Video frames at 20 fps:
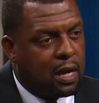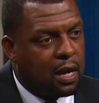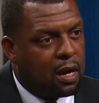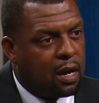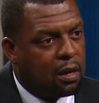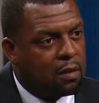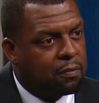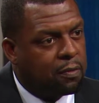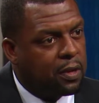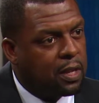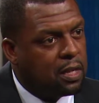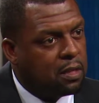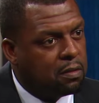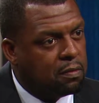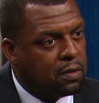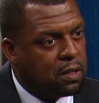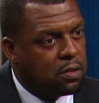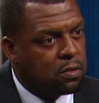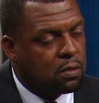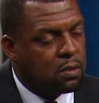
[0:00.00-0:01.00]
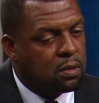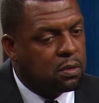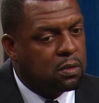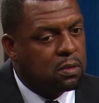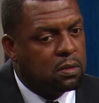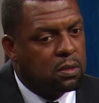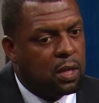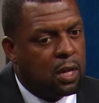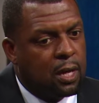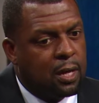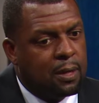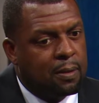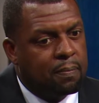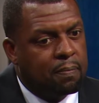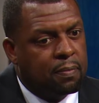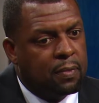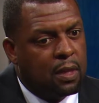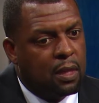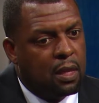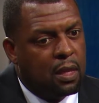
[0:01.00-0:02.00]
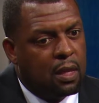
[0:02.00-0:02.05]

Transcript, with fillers: are for individuals? Um,